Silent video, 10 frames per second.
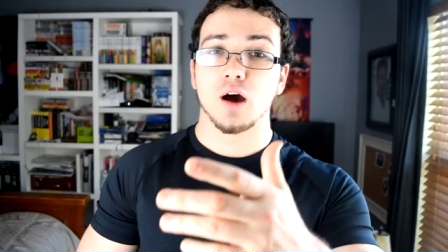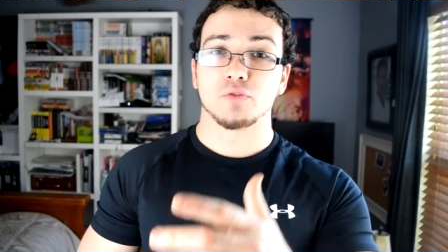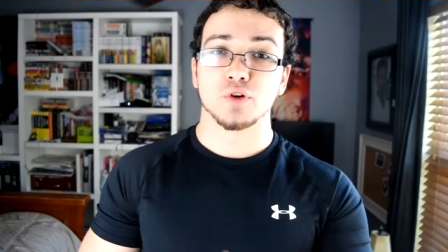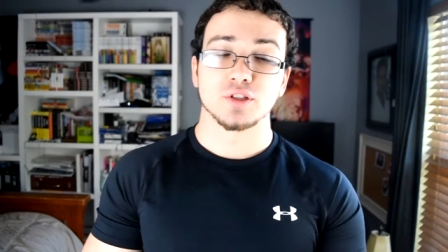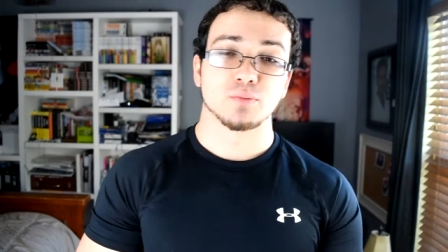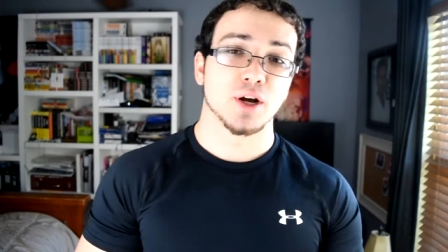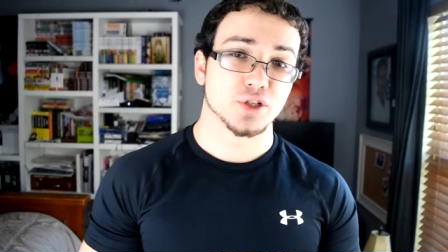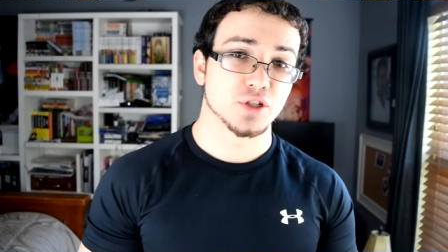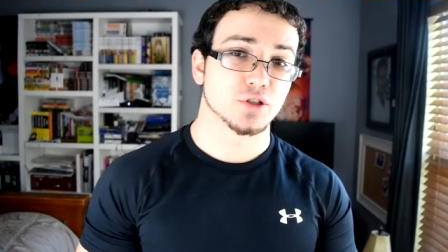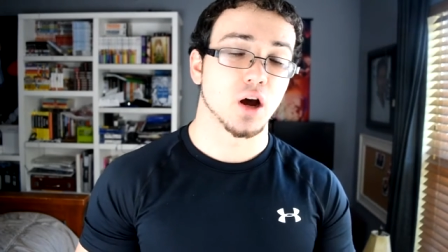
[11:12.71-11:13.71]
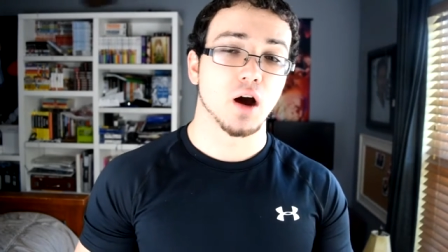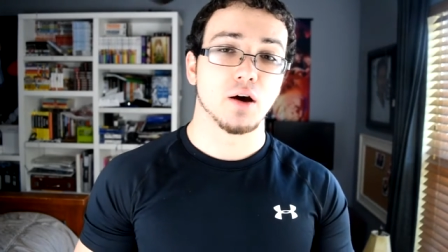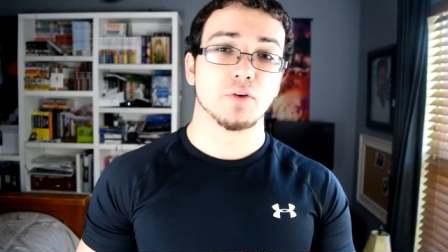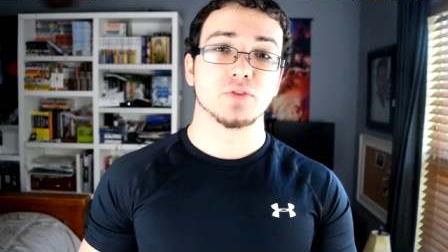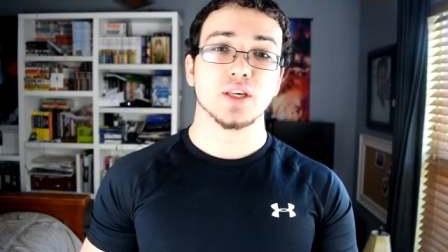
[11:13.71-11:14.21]
first impressions
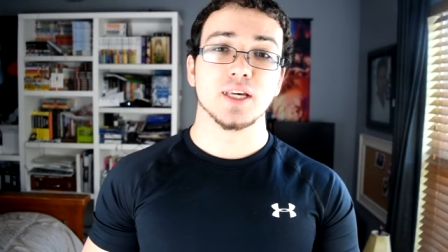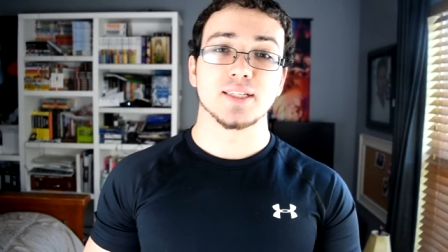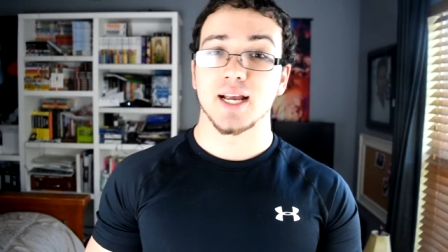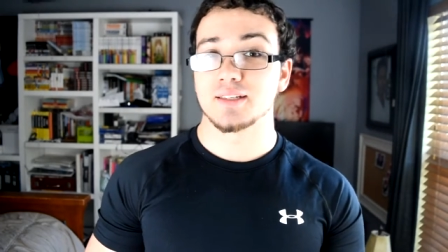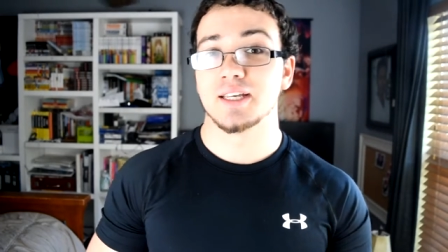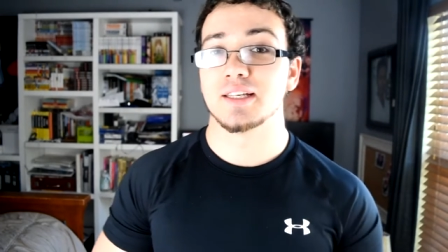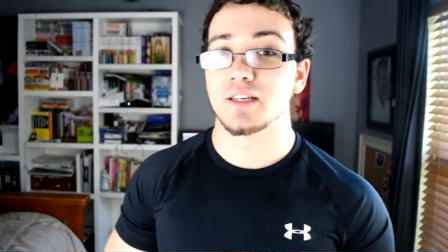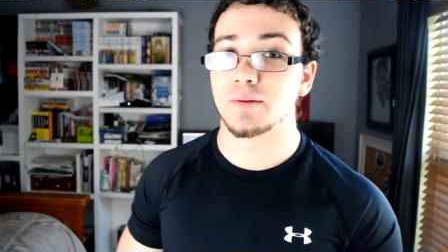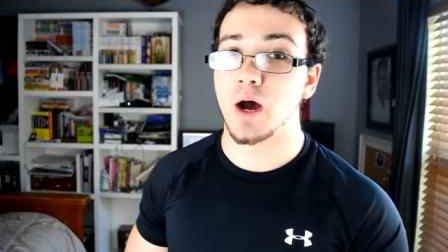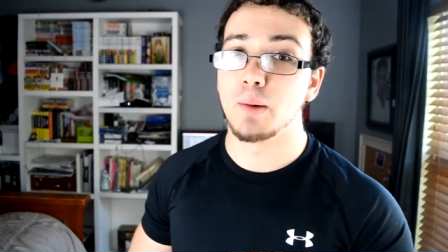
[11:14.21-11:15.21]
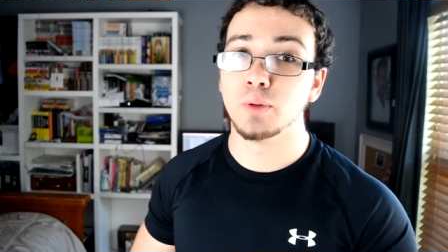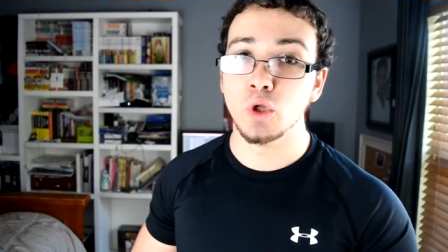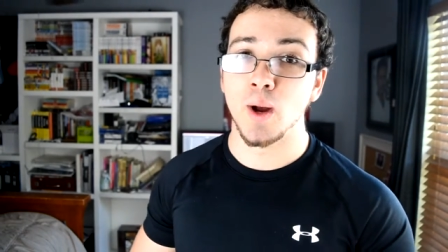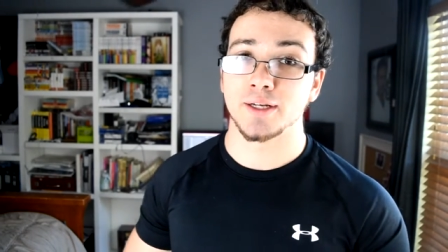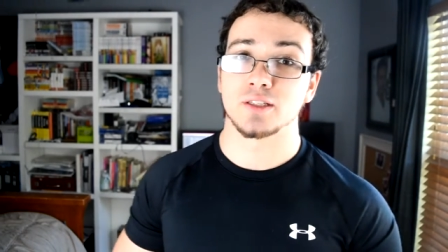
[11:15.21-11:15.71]
of the second season of Blue
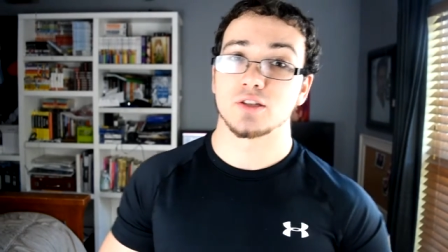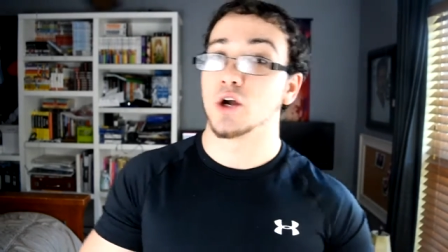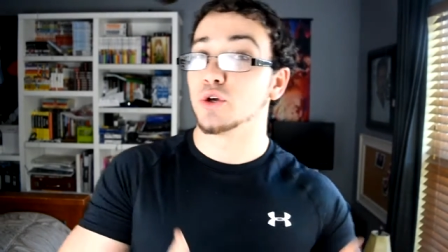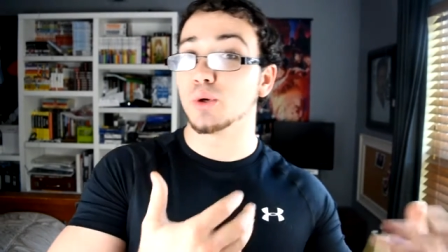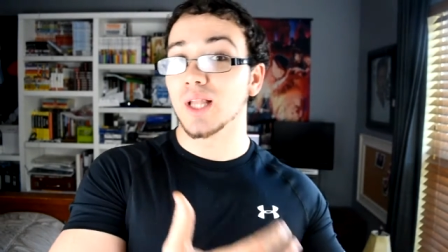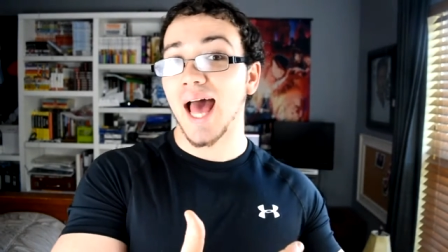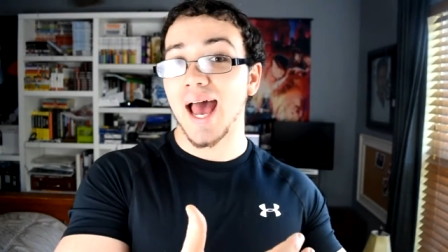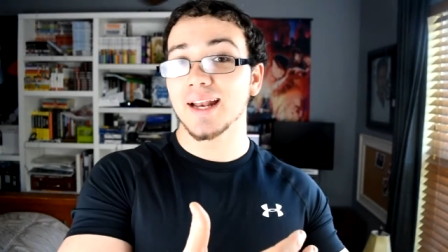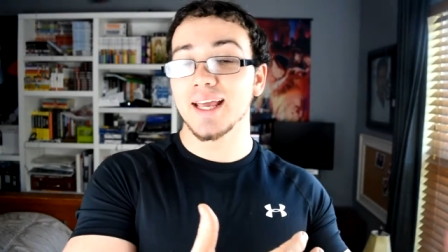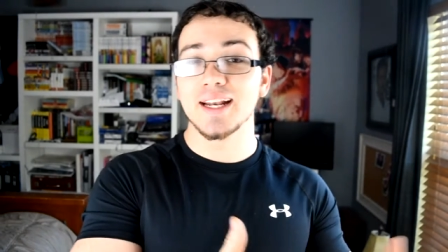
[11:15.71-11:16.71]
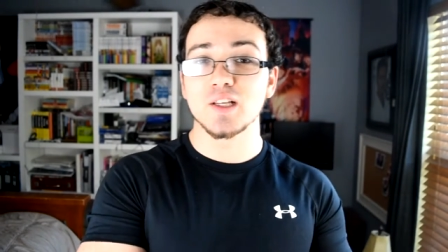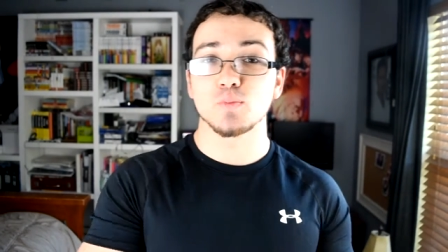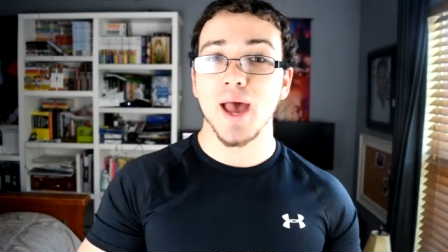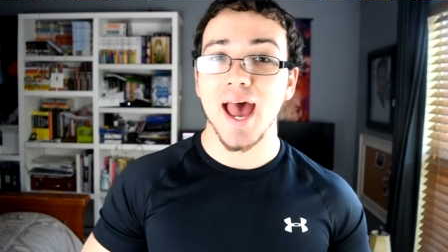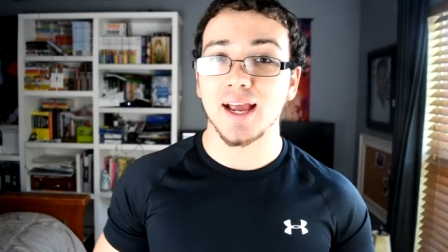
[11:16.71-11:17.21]
Exorcist. Are you glad it is
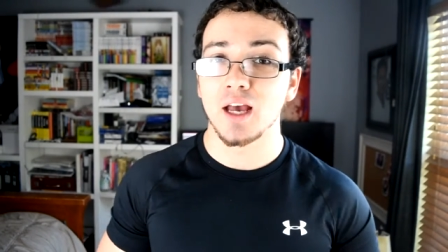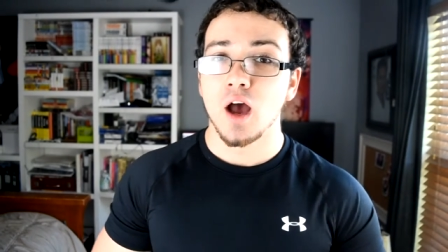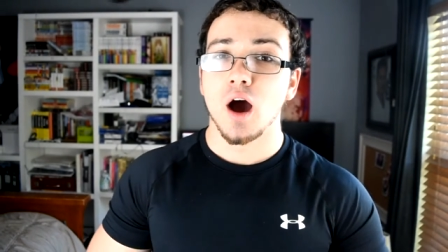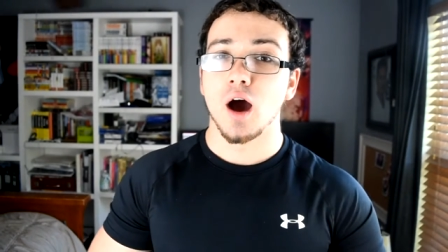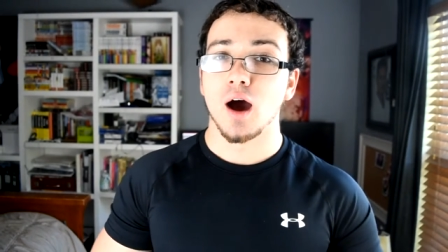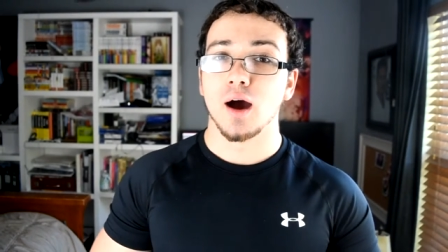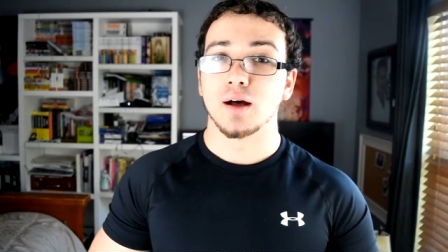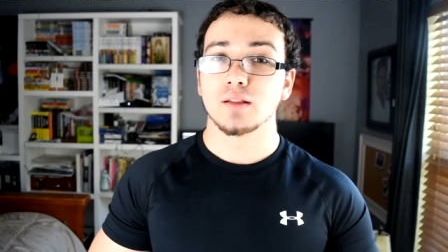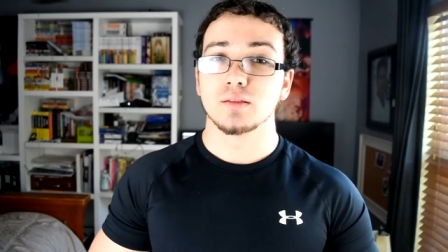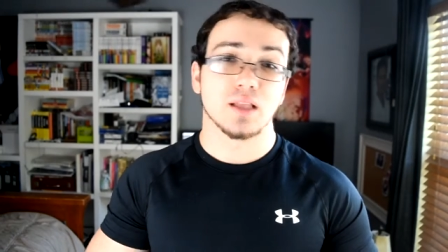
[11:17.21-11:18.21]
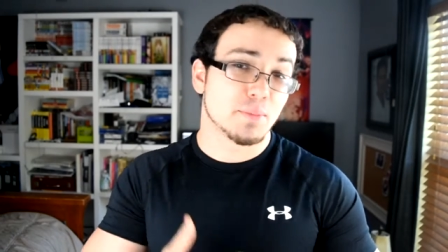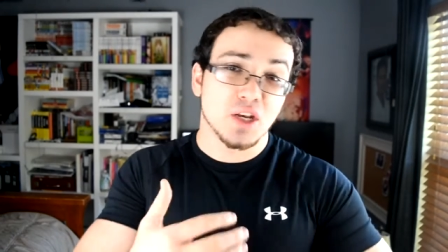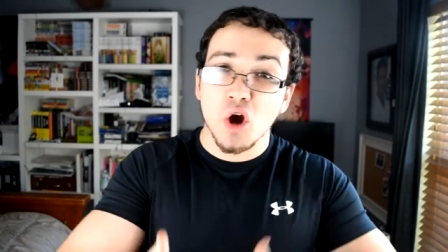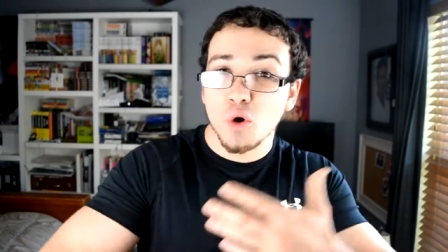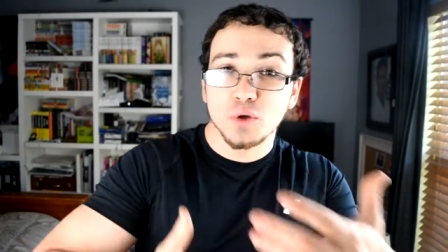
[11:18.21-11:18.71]
back? Let me
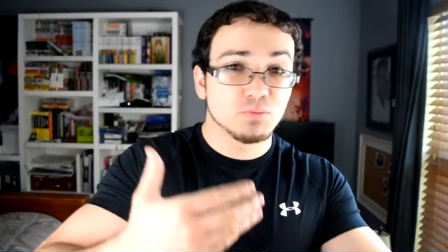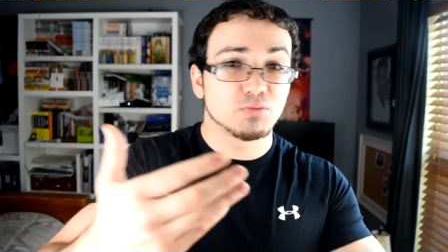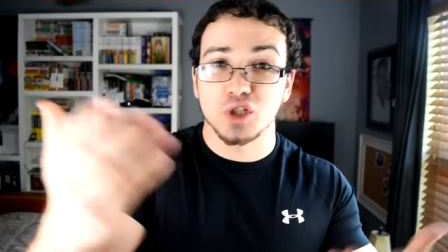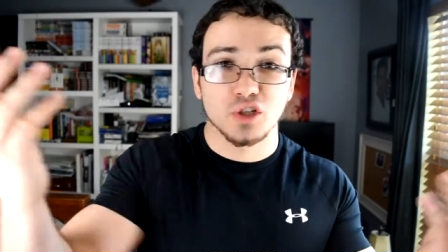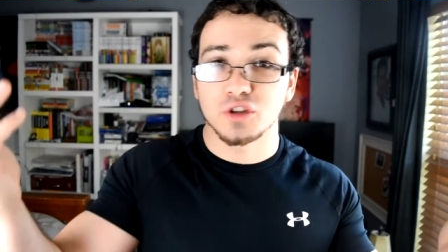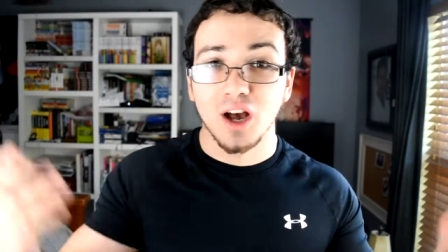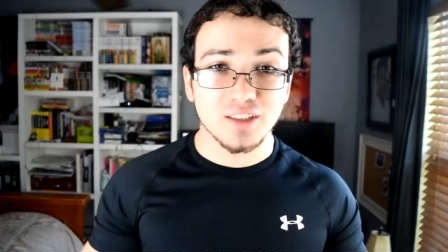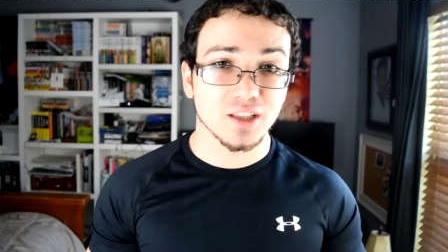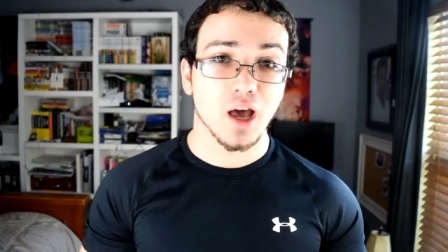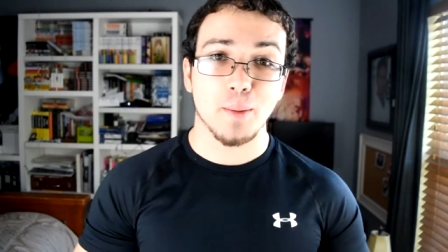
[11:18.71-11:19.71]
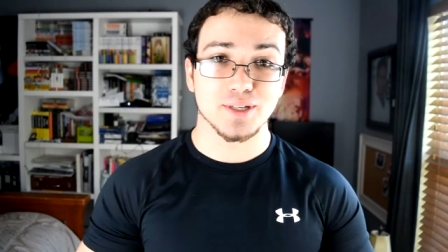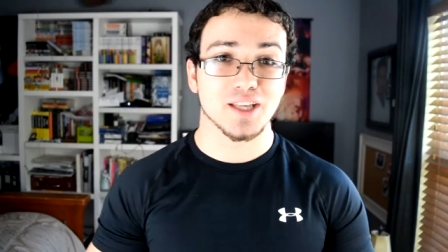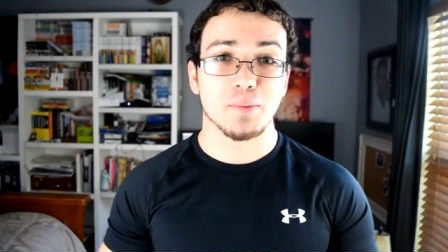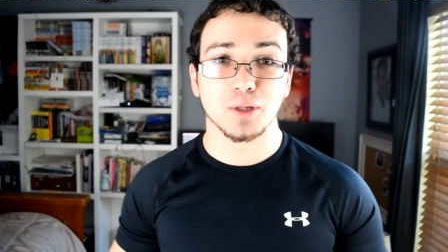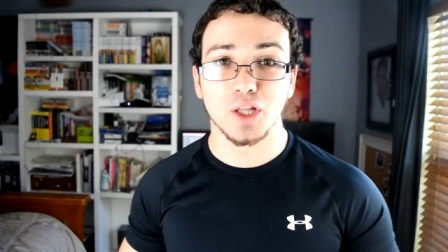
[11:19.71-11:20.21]
know just your thoughts in the comments
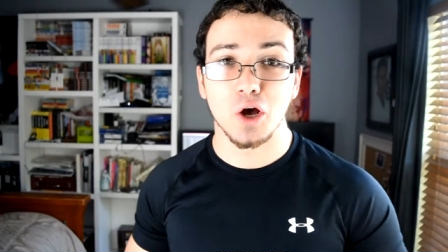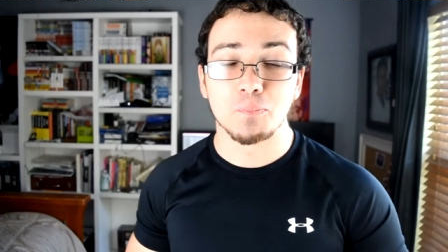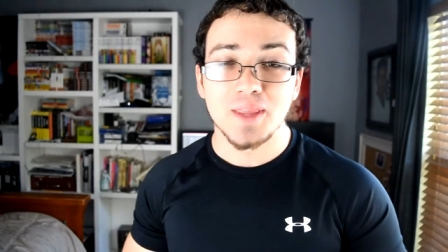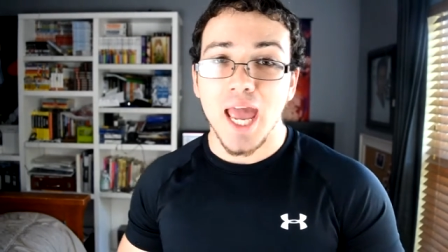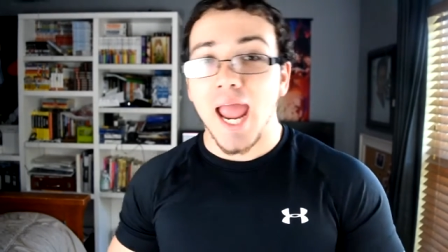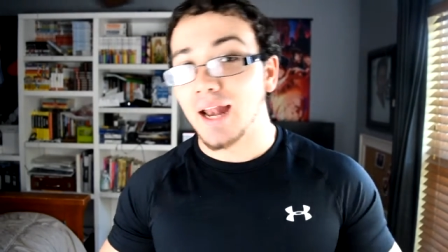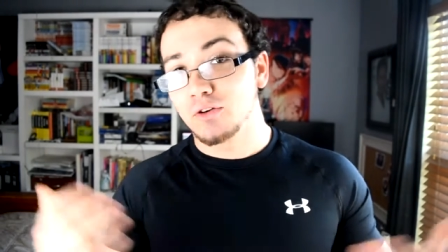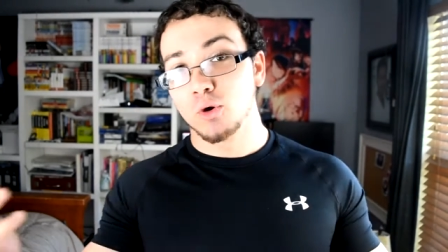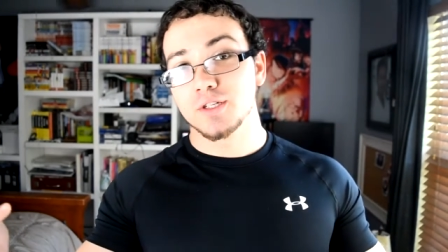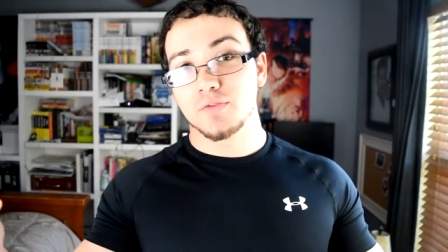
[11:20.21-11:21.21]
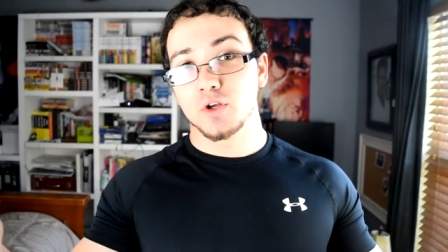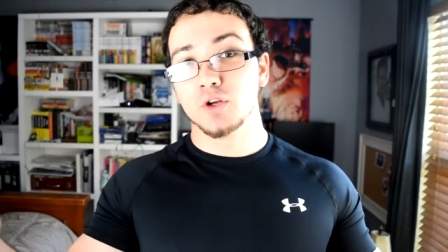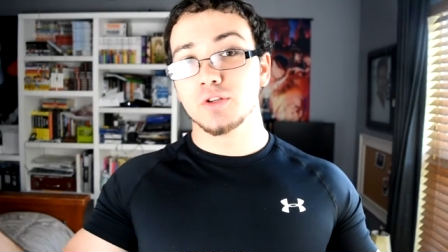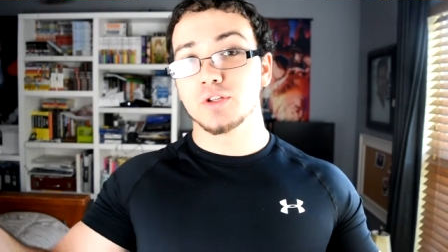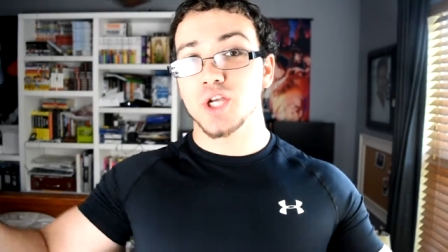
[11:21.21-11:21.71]
down below. And of course, if you're new
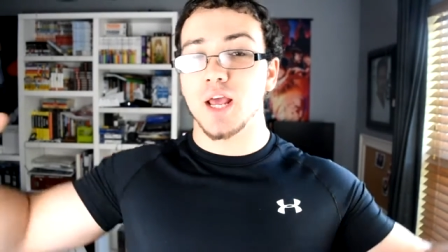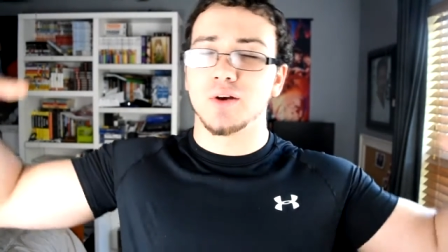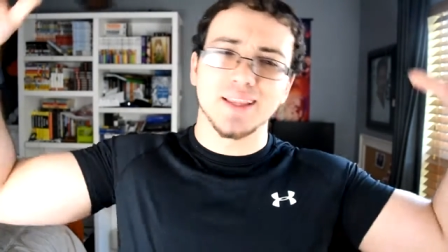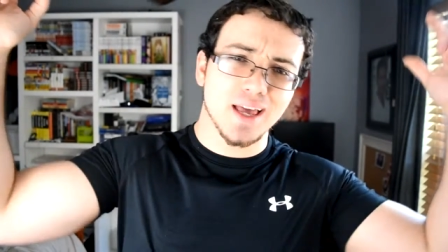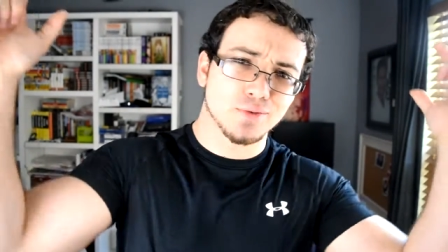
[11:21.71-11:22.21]
to the channel, hit that